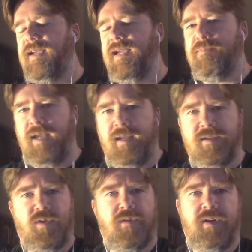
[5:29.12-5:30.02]
it being
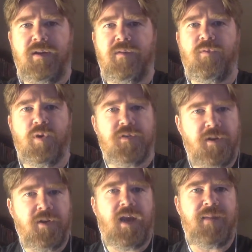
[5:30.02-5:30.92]
sort of, force
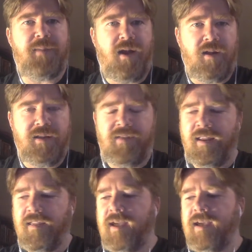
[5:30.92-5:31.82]
field created by all living
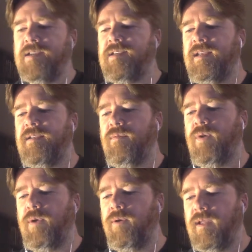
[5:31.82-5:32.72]
things. And
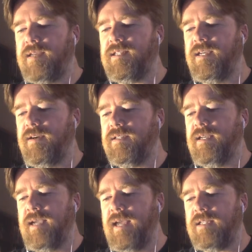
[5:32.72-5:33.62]
what we realize here is,
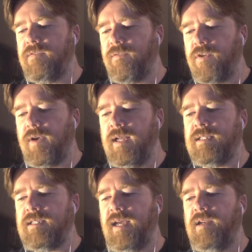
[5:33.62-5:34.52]
again, it's a further
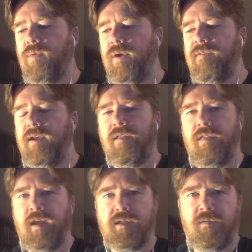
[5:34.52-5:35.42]
insight into what Vader
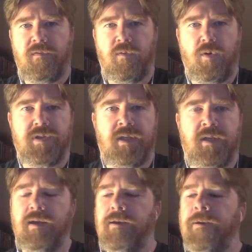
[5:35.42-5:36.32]
thinks of the Force
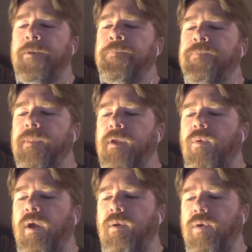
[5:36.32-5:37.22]
and
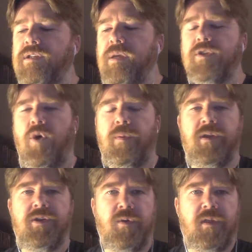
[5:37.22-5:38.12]
what it was he was hoping
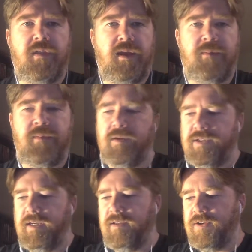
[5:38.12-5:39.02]
to do with it. I mean,
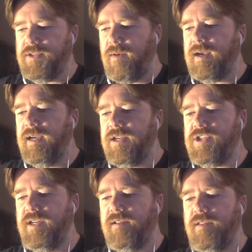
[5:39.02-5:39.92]
there's a
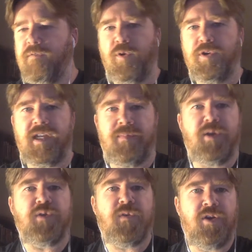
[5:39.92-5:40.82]
recognition here that the Force can be
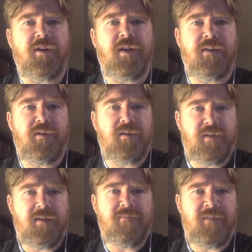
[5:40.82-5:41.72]
used for good or evil, and
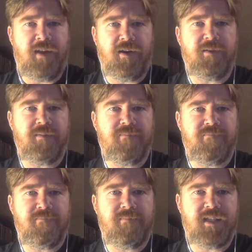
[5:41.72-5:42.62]
that Vader
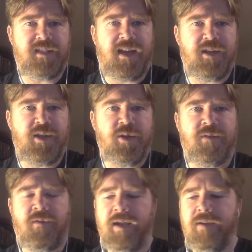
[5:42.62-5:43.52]
decided to use
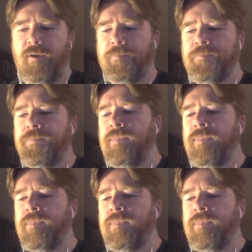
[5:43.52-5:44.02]
it for evil.